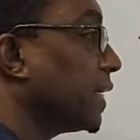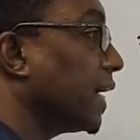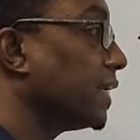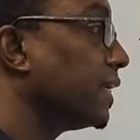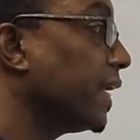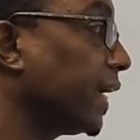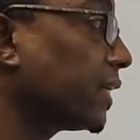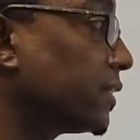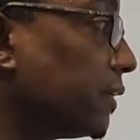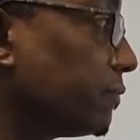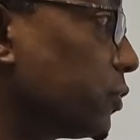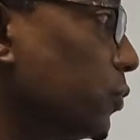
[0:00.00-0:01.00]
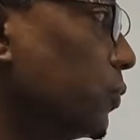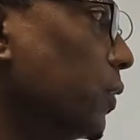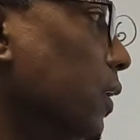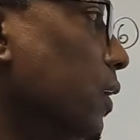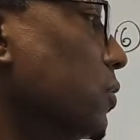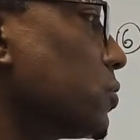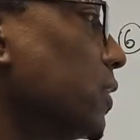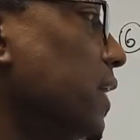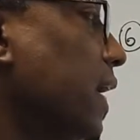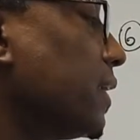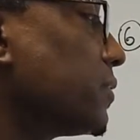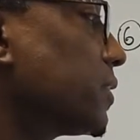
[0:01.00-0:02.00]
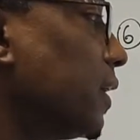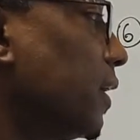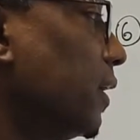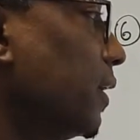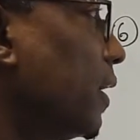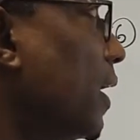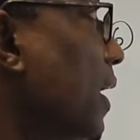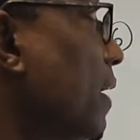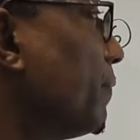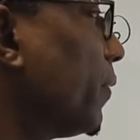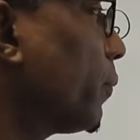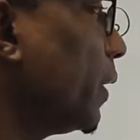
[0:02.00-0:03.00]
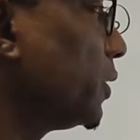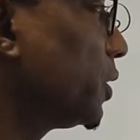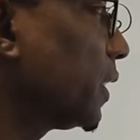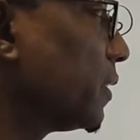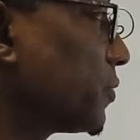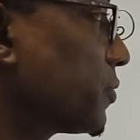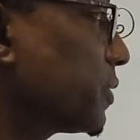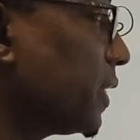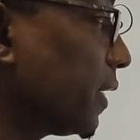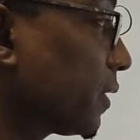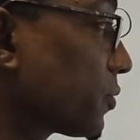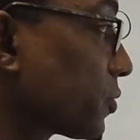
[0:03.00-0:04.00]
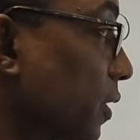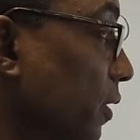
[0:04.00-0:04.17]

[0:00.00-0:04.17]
than negative 2. So the answer for question 6